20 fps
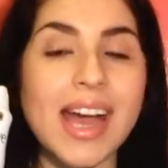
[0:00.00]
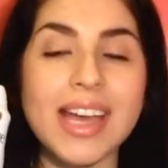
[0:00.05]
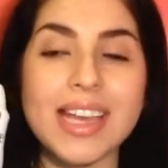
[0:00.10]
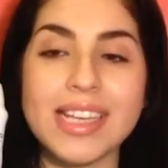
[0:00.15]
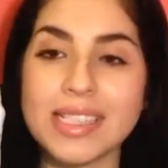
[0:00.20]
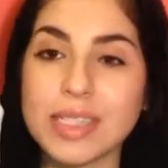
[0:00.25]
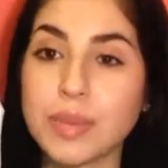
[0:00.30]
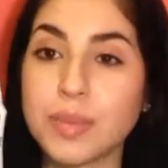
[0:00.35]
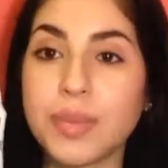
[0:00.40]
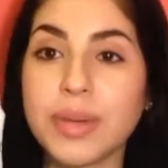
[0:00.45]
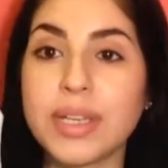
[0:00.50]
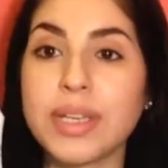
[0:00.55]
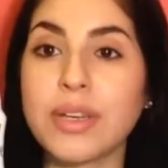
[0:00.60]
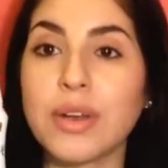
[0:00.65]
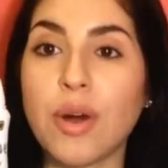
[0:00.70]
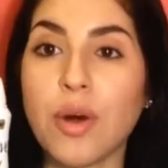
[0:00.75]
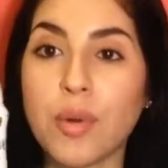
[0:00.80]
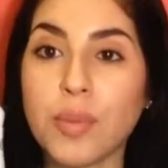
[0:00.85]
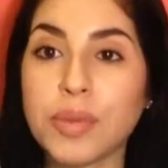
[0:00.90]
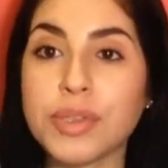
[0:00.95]
it's been
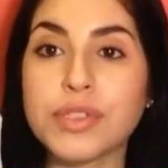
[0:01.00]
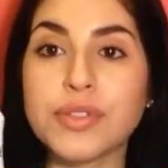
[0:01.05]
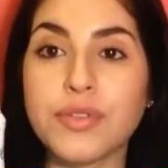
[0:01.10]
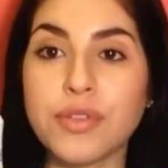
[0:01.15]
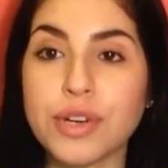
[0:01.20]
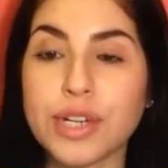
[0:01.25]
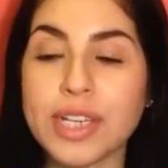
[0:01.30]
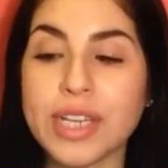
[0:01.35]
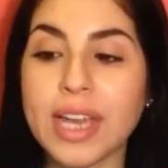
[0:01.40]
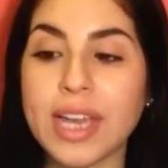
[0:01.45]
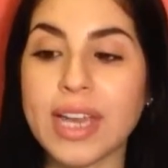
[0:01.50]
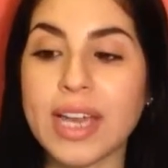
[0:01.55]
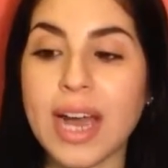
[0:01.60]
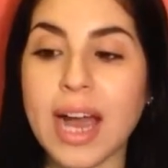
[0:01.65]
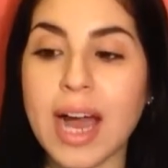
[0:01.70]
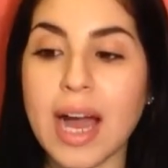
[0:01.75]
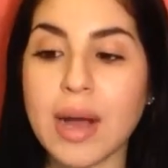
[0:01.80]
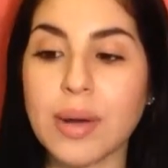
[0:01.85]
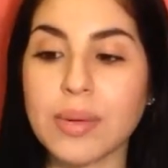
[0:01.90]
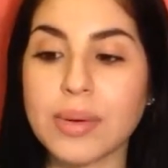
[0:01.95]
almost forty-eight
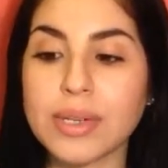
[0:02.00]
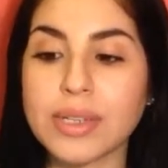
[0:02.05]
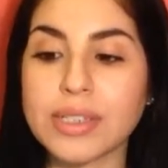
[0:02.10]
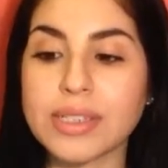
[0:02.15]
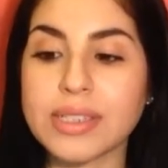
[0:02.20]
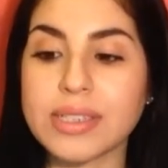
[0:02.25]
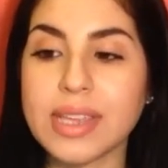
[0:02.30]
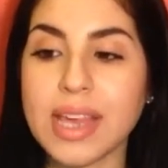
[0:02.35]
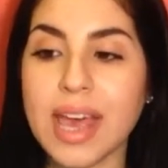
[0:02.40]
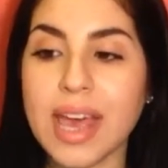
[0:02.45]
hours,